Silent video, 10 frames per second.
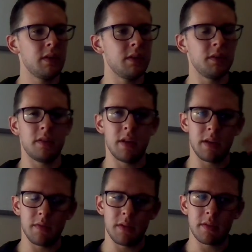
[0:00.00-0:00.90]

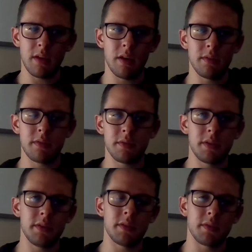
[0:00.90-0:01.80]
understanding of the self.
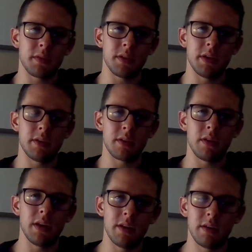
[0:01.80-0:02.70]
These are fully
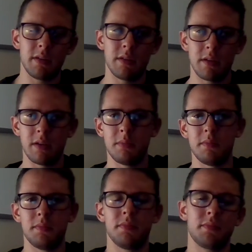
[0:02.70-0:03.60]
integrated,
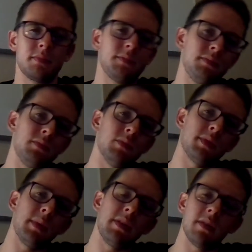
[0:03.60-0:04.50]

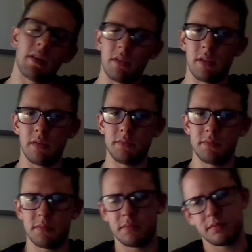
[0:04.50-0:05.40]
which might sound a little
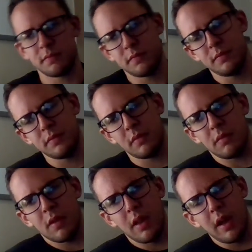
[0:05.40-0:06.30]

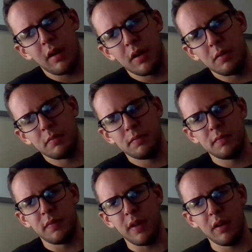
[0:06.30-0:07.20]

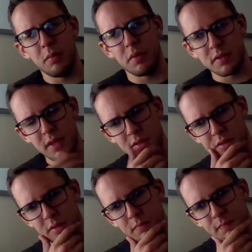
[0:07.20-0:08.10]
airy-fairy, but it's
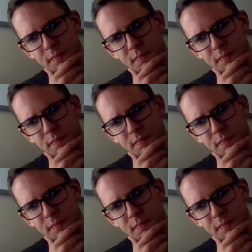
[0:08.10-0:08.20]
actually